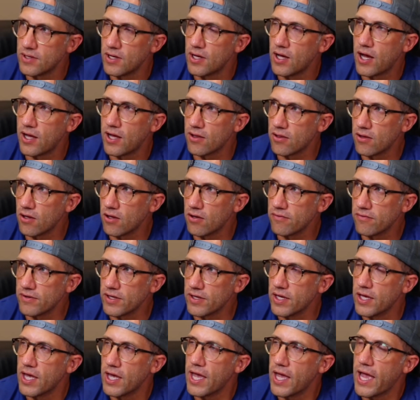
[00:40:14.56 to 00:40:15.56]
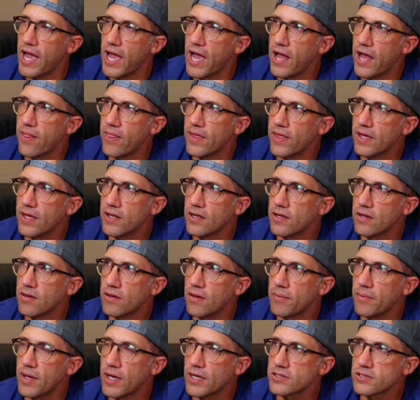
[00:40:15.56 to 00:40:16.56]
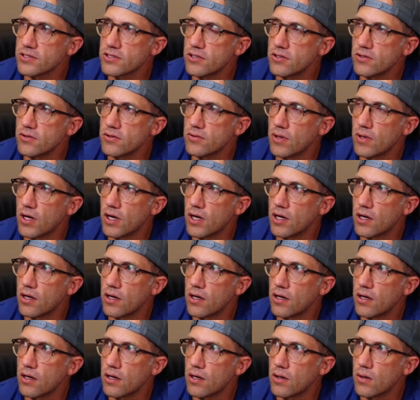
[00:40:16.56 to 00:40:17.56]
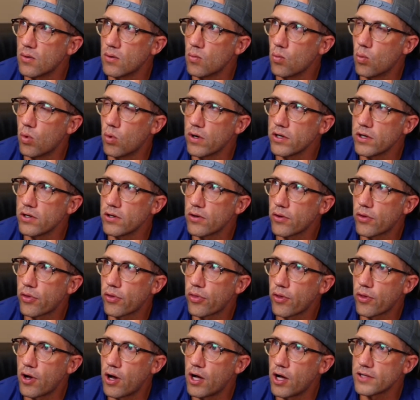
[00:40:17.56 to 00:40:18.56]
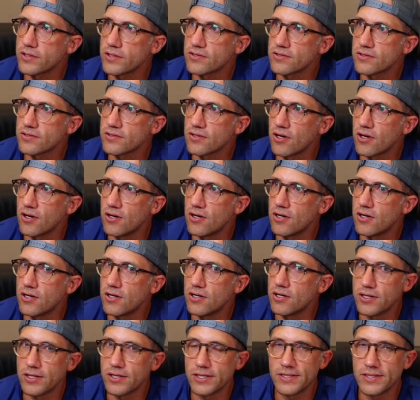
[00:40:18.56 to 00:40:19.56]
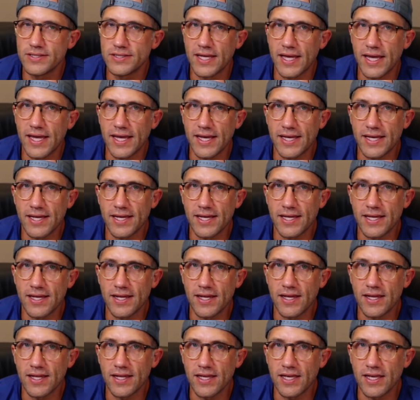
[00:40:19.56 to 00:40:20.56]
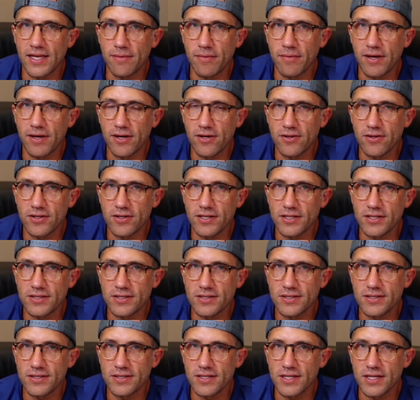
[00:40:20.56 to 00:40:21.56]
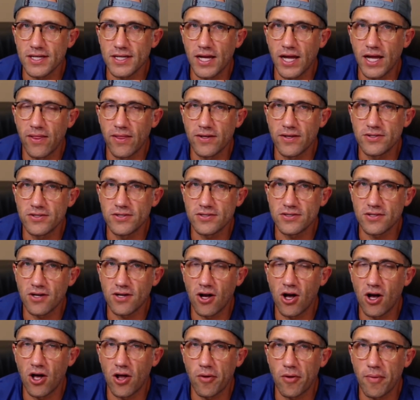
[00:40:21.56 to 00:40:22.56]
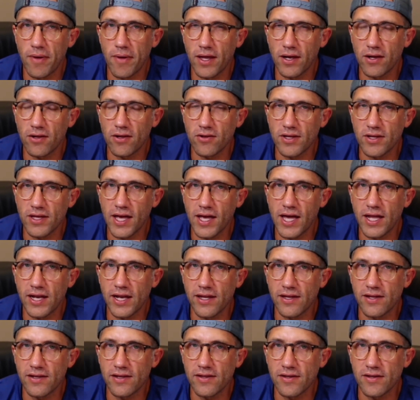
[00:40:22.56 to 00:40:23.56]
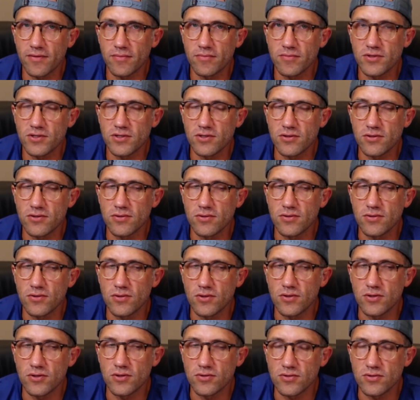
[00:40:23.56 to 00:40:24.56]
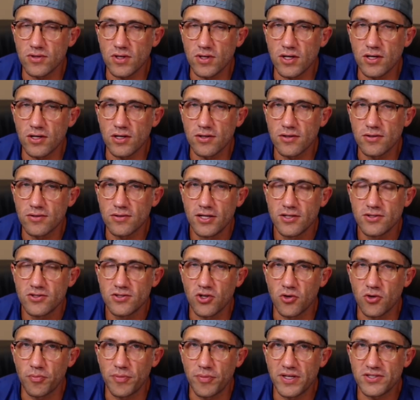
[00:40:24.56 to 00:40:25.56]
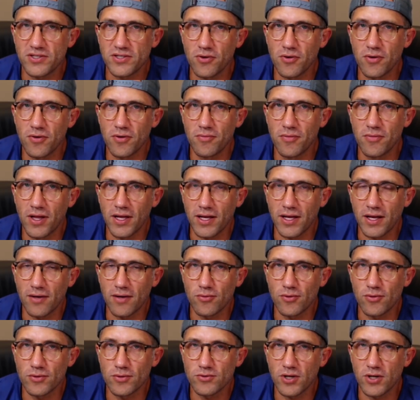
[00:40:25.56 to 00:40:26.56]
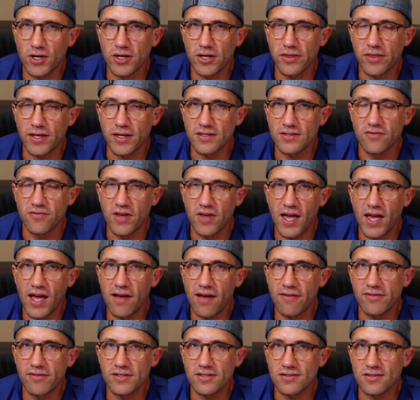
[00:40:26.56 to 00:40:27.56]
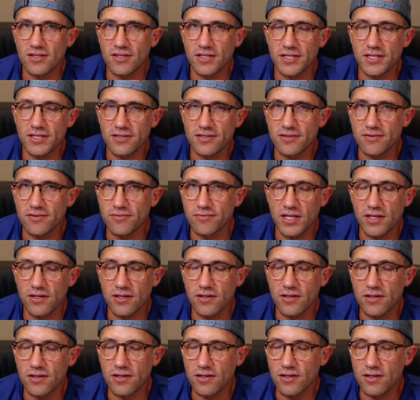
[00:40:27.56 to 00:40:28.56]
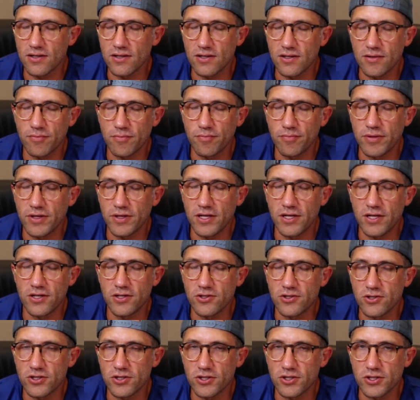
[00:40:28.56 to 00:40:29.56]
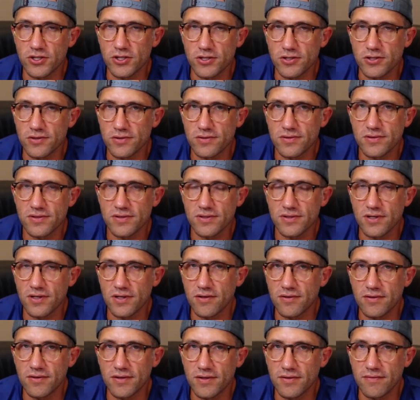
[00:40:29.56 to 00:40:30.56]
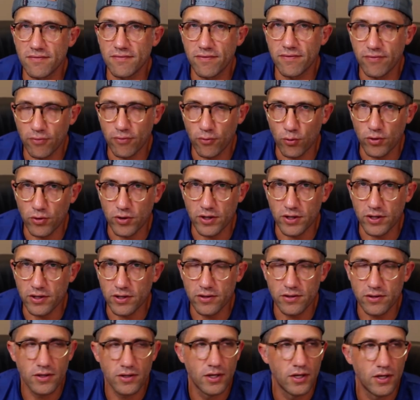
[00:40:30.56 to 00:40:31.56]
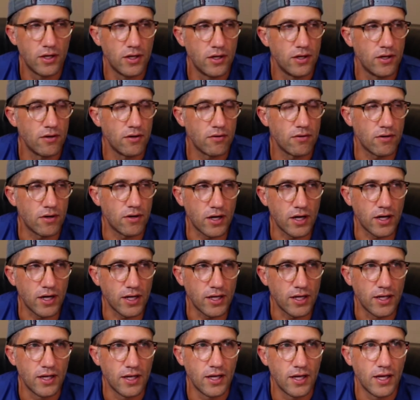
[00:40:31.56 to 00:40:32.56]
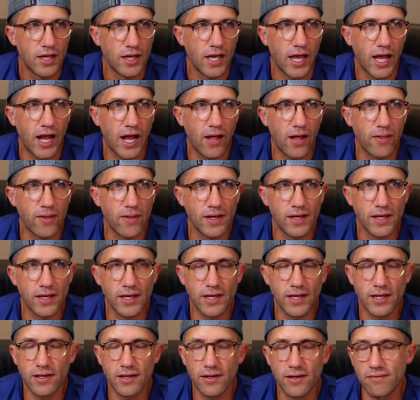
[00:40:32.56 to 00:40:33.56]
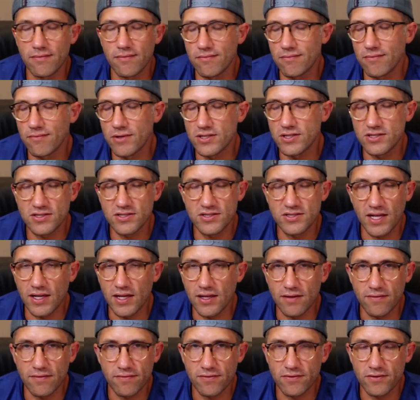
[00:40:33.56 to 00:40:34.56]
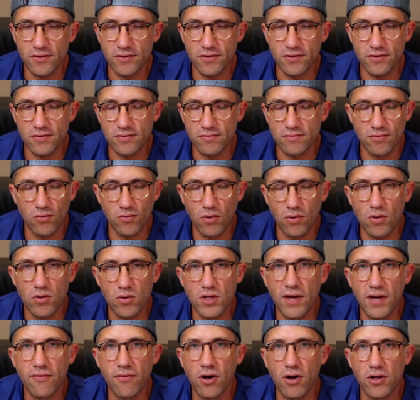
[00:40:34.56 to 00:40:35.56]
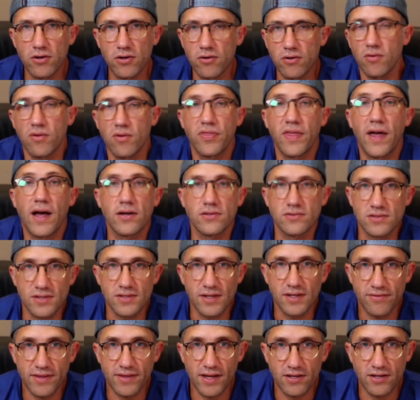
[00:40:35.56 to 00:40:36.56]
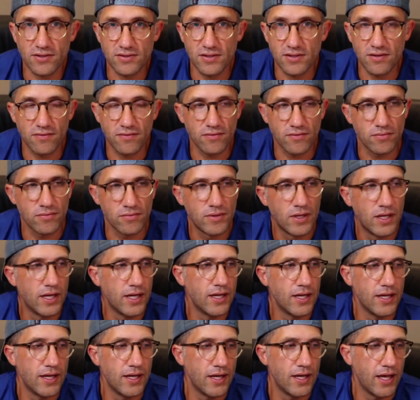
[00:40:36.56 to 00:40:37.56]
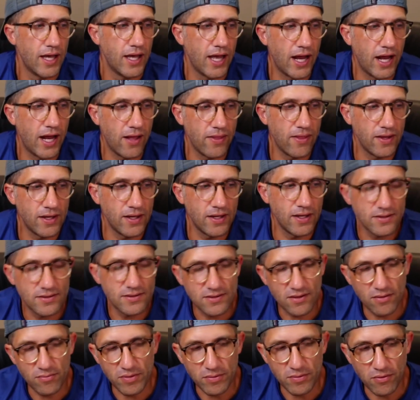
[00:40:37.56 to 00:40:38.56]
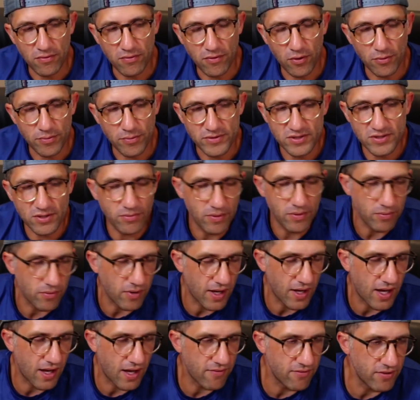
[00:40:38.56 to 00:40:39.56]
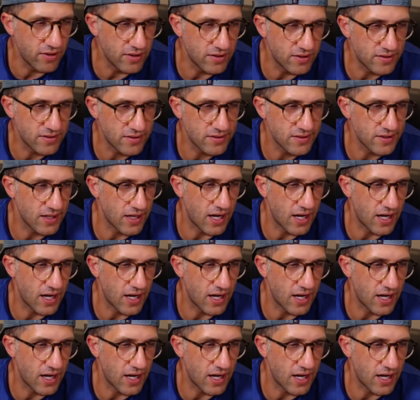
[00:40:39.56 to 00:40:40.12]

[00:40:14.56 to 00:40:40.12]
I love it. And then let me ask you, what are your thoughts on taking an email list and then just automatically adding them to your newsletter? So basically, like what I'm trying to think is, if you have this list of the pediatricians in Florida, right? And then let's just say well, you have 100, 1,000, you have 1,000 of them. And then some people have opened, some people haven't.